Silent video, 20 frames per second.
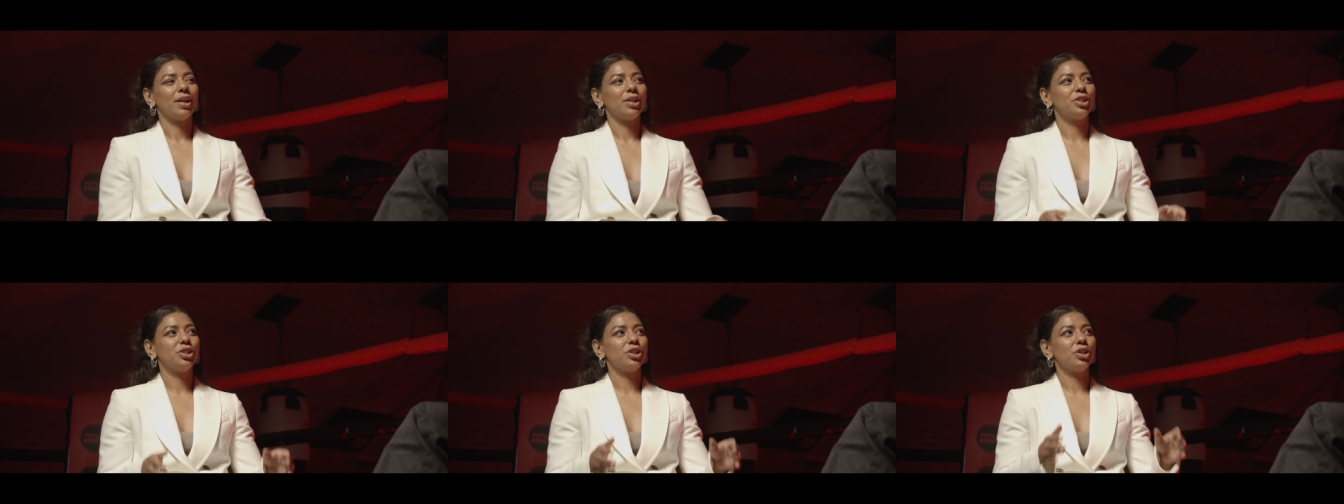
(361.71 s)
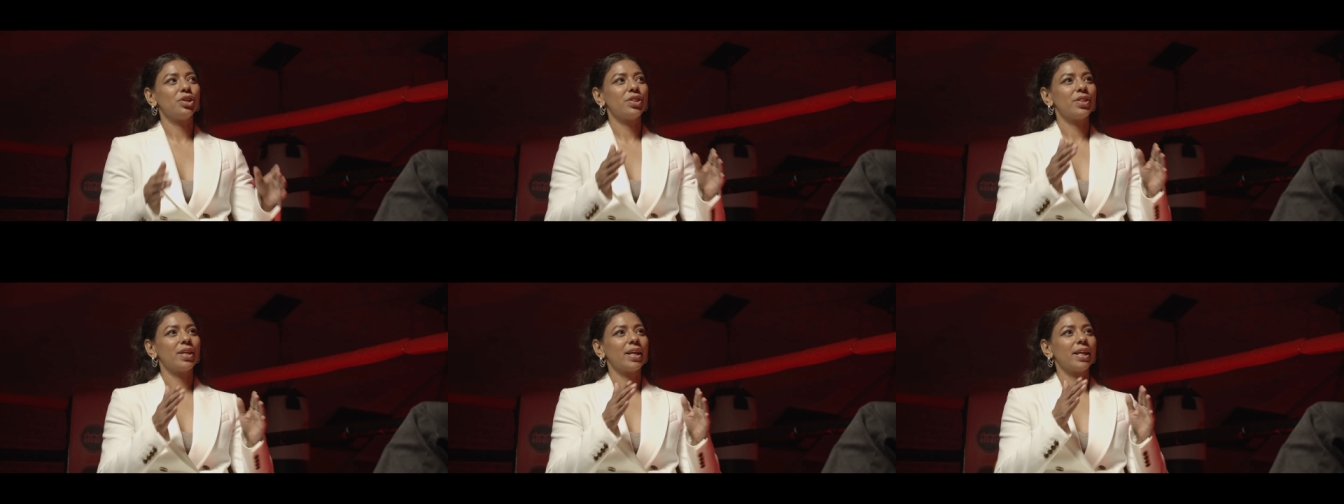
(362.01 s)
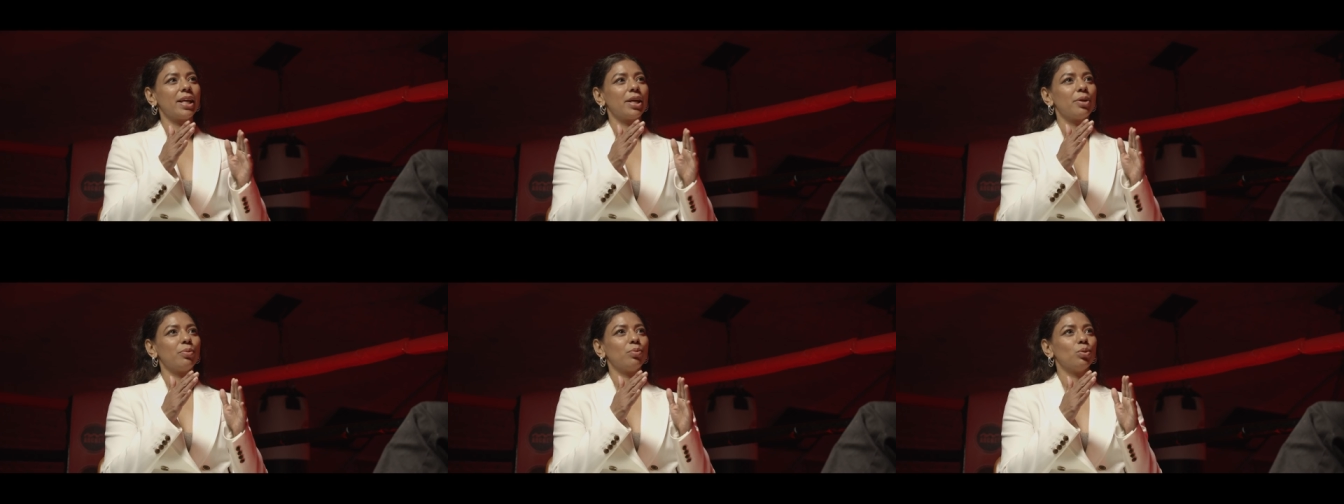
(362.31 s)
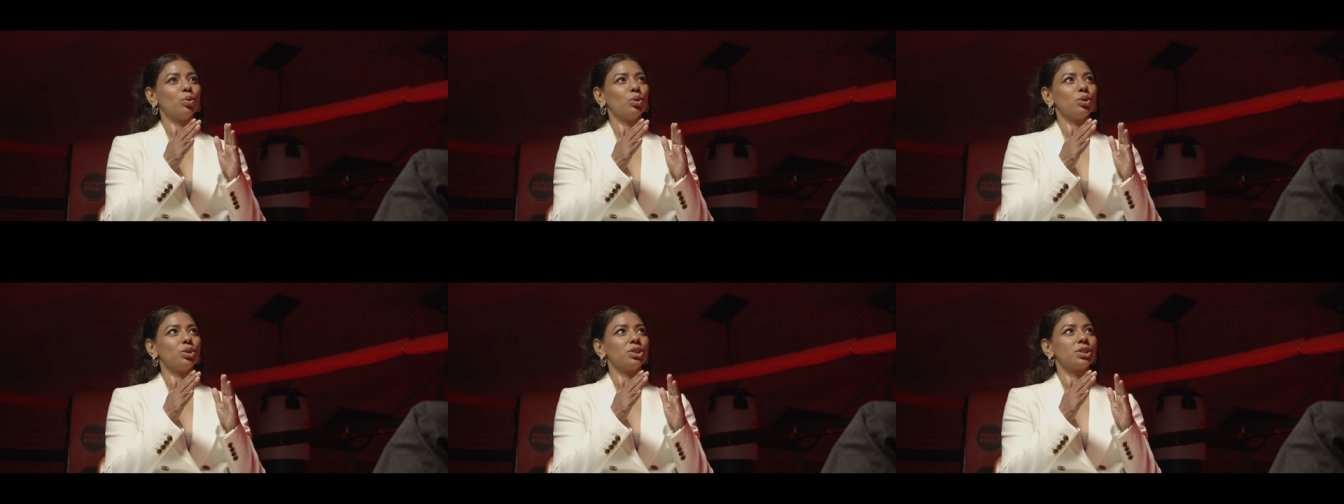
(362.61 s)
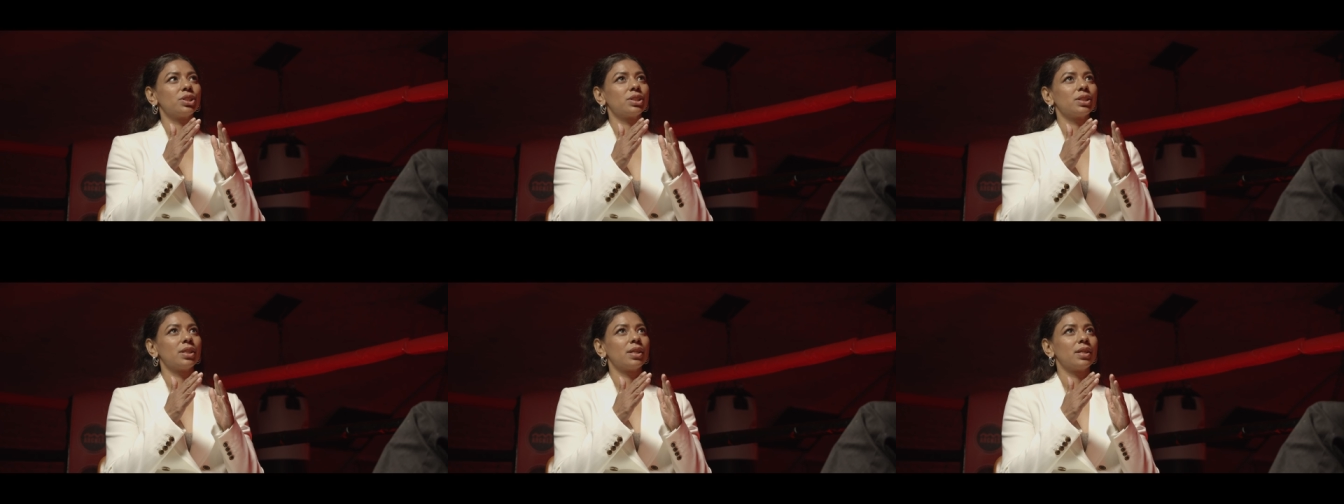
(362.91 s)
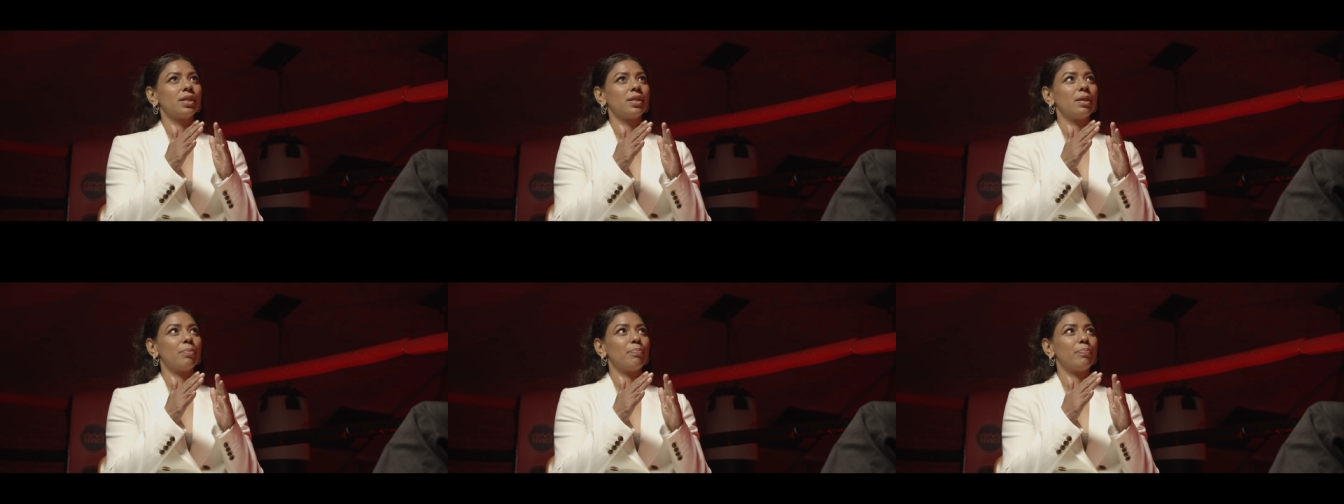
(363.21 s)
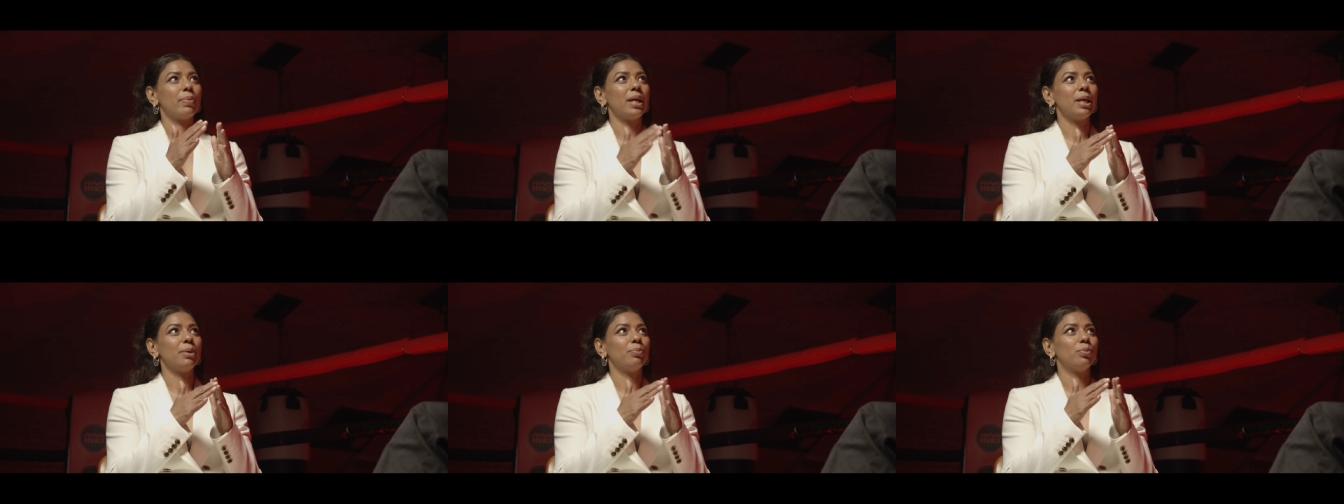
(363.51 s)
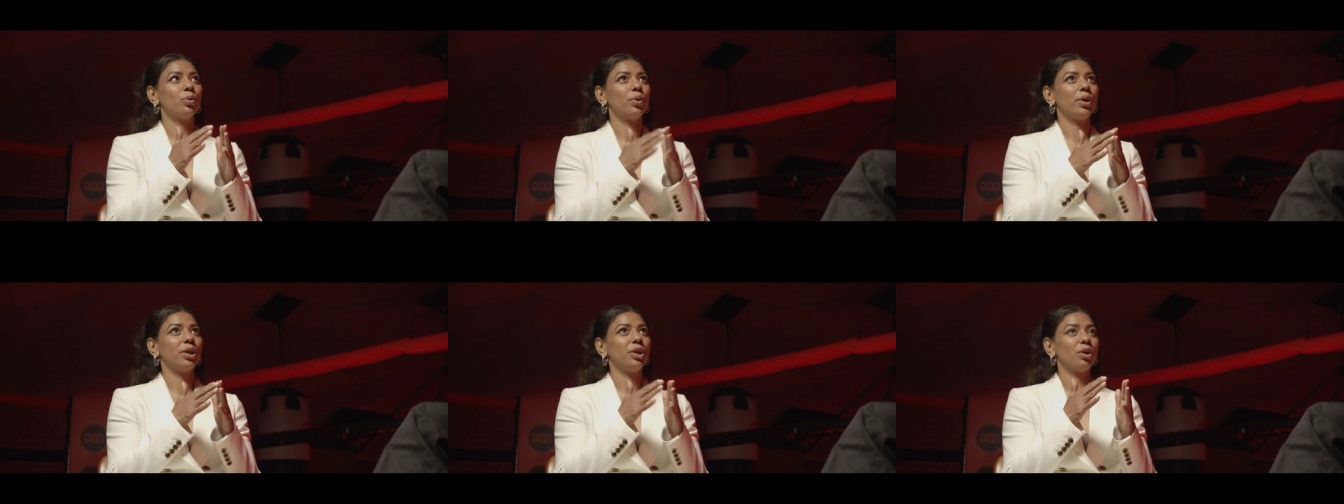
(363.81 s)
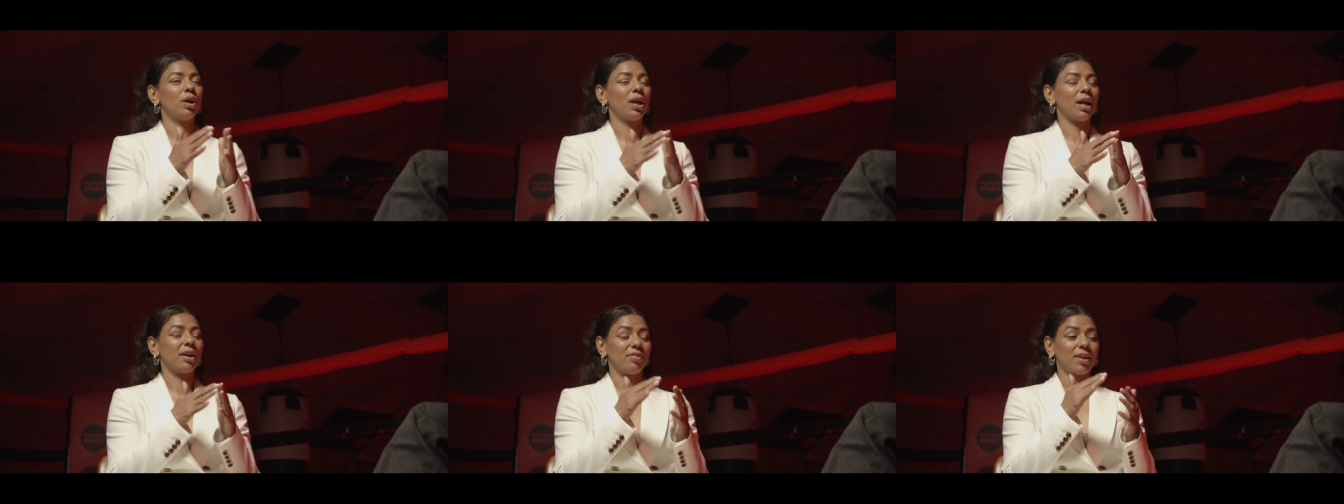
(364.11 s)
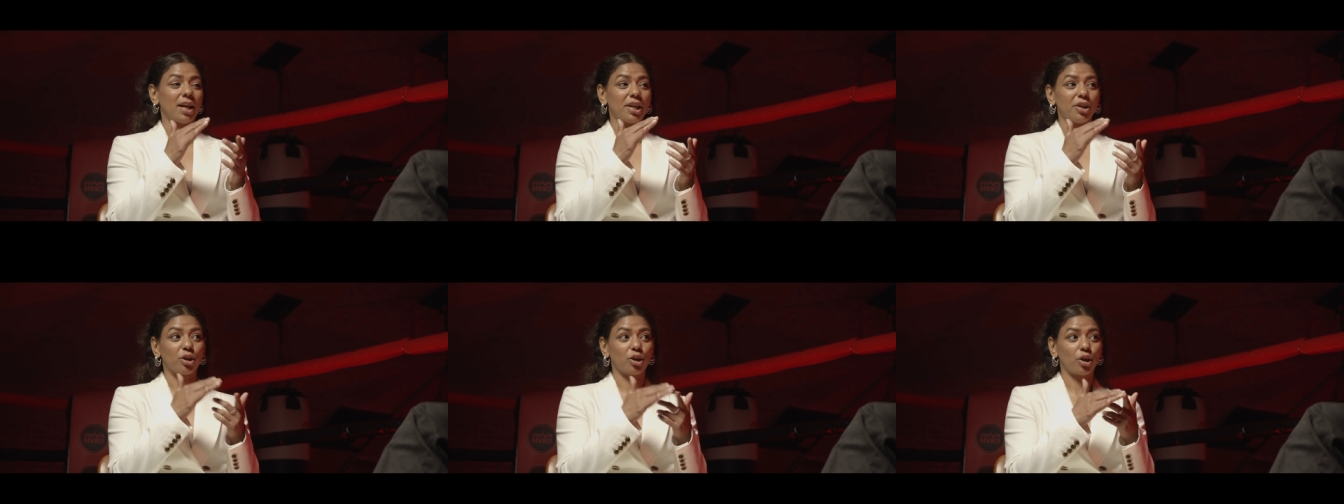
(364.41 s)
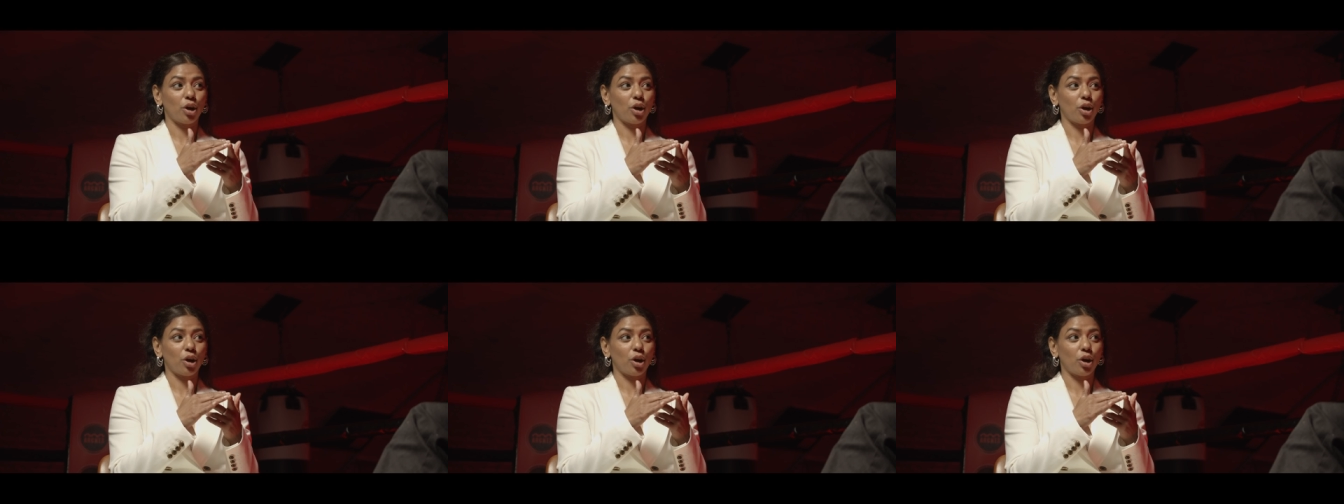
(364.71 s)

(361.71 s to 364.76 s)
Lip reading: Do you think it was the people in your life, like your